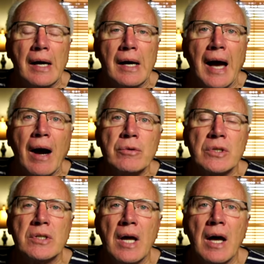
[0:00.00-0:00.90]

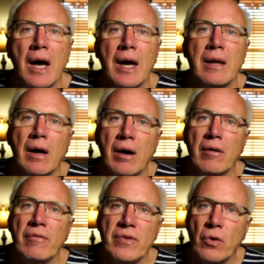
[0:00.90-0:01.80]
outside of
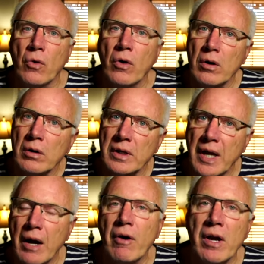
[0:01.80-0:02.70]
your
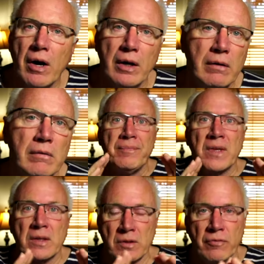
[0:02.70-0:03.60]
carry-on.
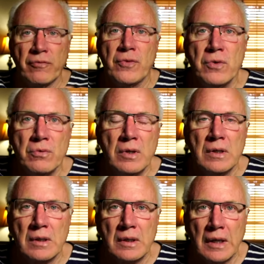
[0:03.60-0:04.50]
So food
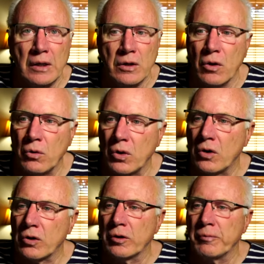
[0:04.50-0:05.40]
can no
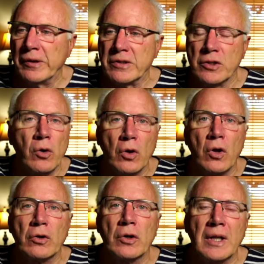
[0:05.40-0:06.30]
longer is no
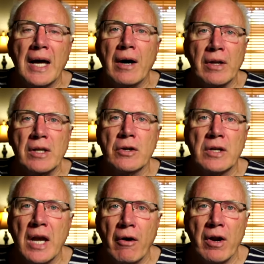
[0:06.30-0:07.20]
longer allowed in your
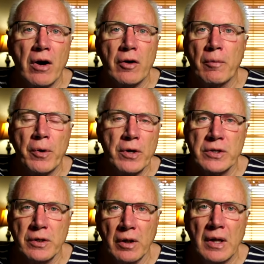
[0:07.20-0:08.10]
carry-on or
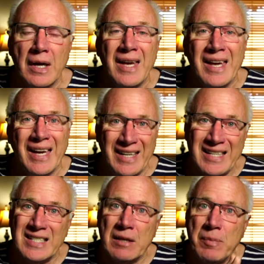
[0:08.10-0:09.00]
personal. It needs
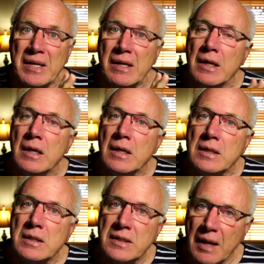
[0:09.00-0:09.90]
to be
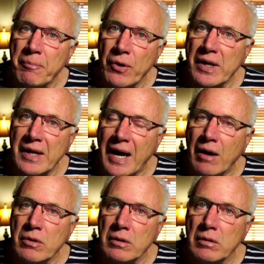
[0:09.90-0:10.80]
separated out